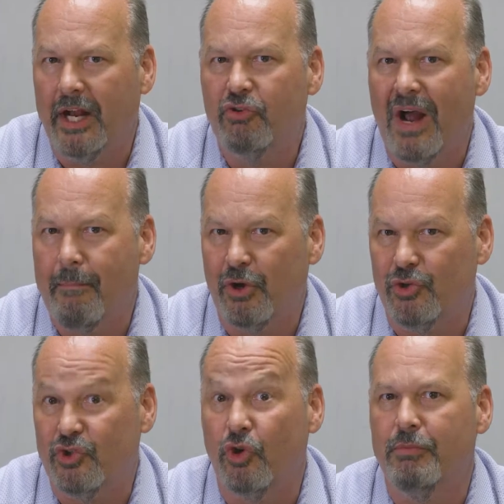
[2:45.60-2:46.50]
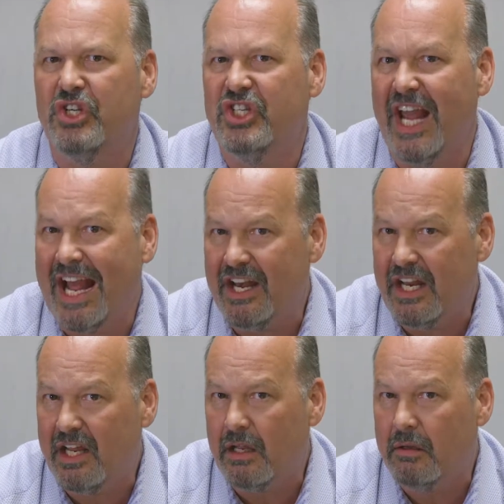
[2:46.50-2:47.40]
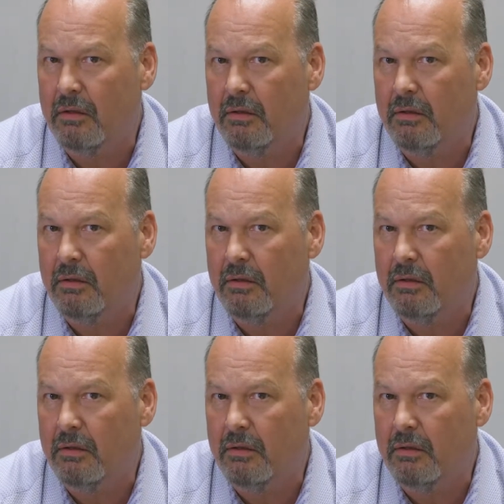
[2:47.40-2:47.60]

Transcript: like Tropical Storm Sandy